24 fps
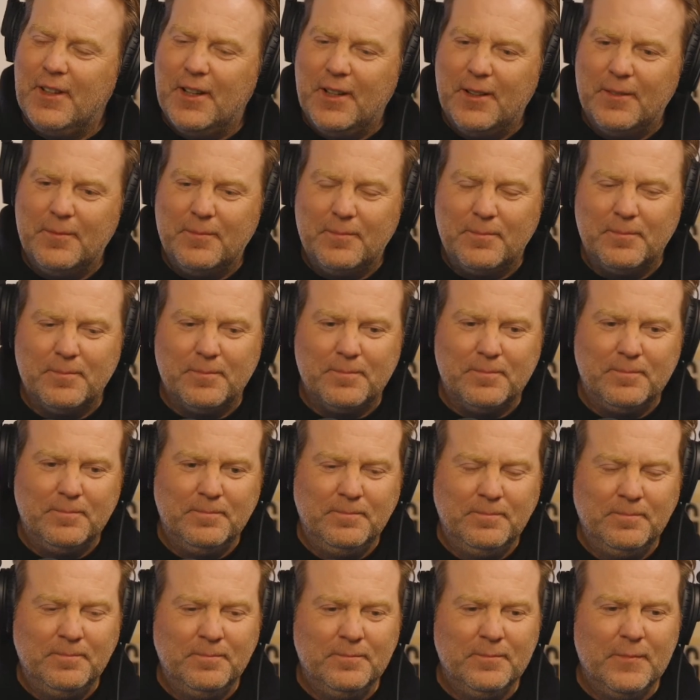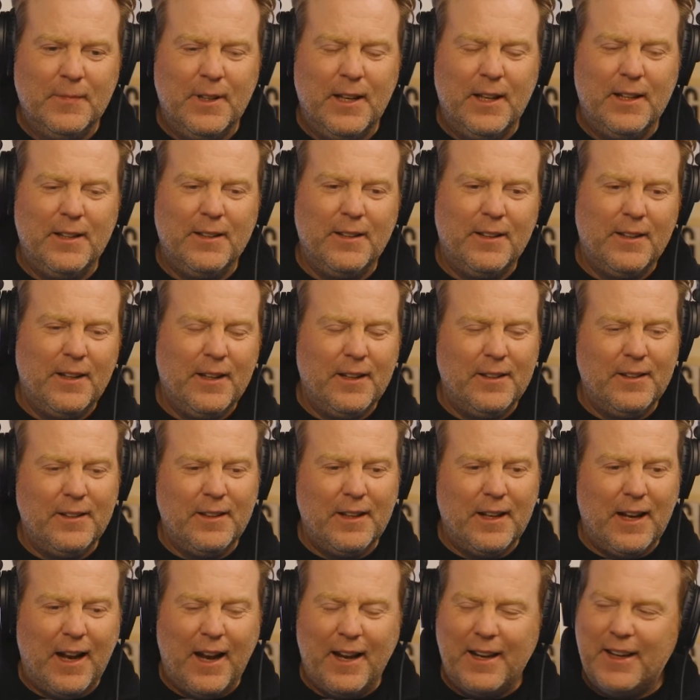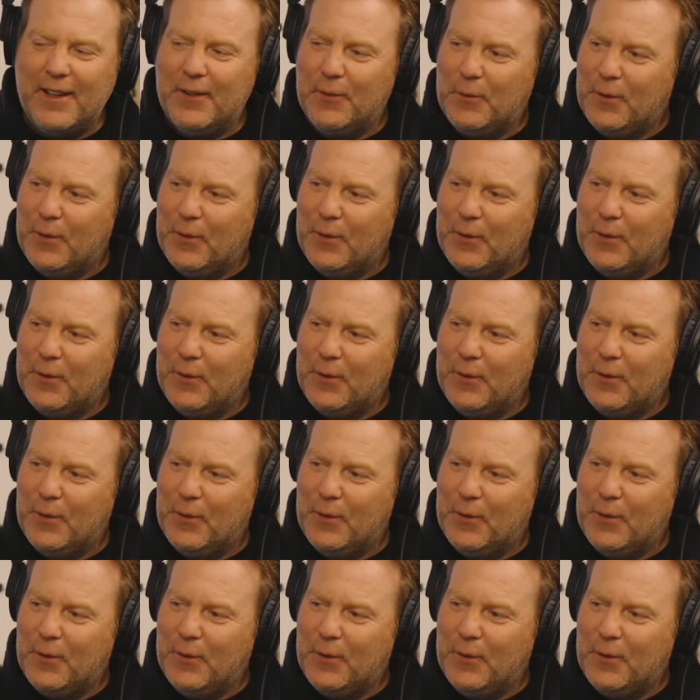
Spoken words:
Yeah. And I can